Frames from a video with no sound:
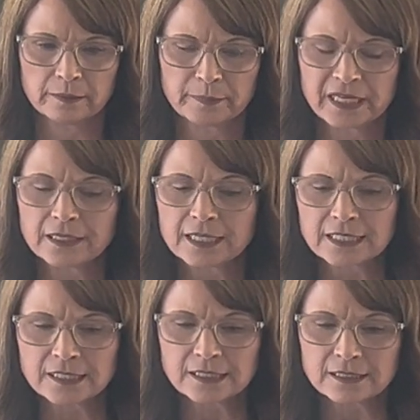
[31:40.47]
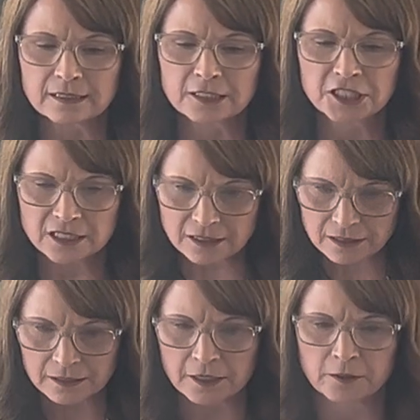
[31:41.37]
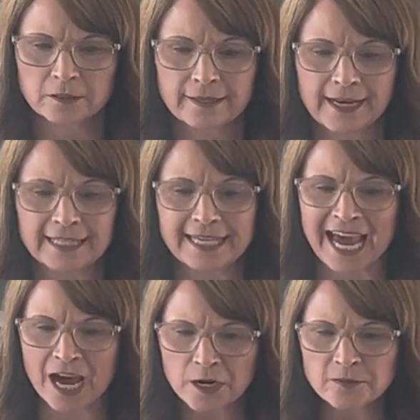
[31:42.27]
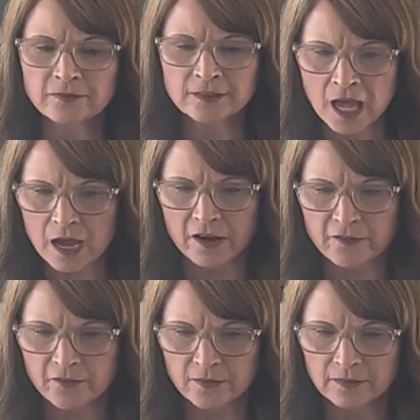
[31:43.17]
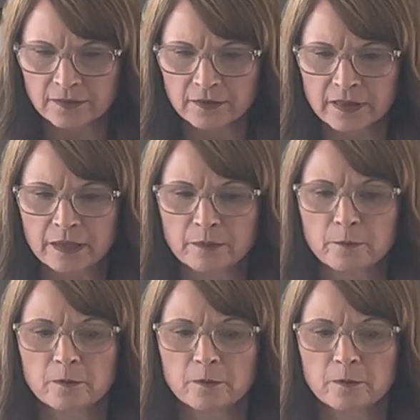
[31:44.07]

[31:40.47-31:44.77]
Because Jesus knows that it's out of love that